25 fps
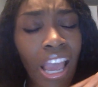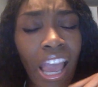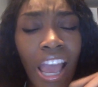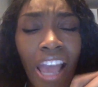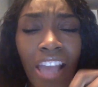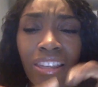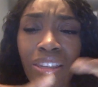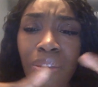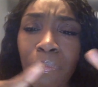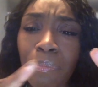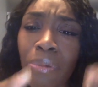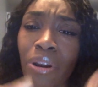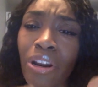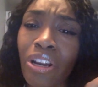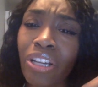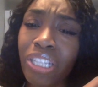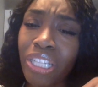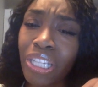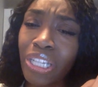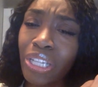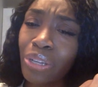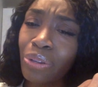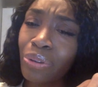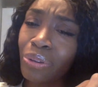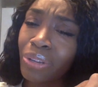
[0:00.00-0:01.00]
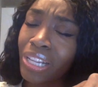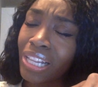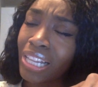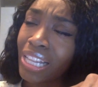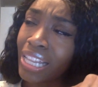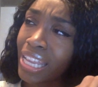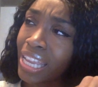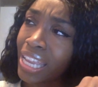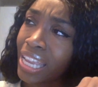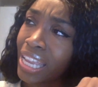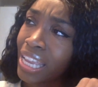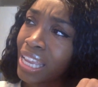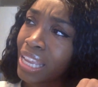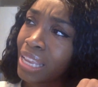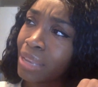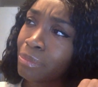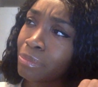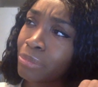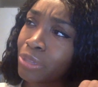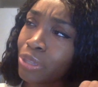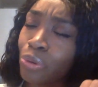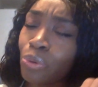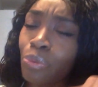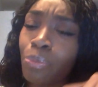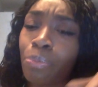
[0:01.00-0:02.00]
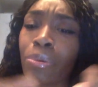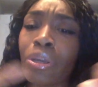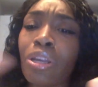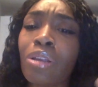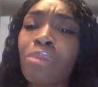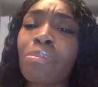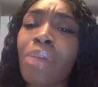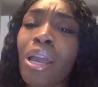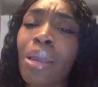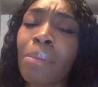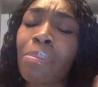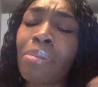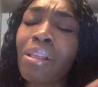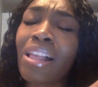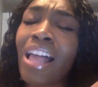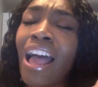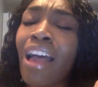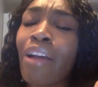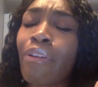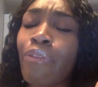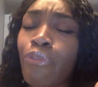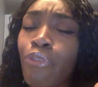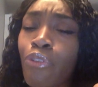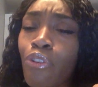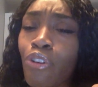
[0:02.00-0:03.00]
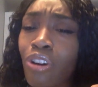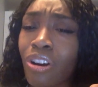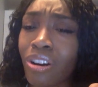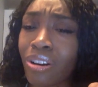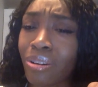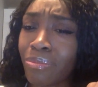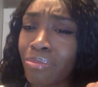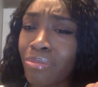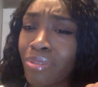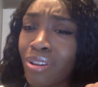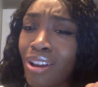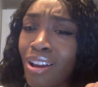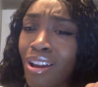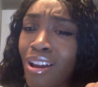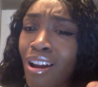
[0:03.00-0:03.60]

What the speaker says: As a person who claims, who built my platform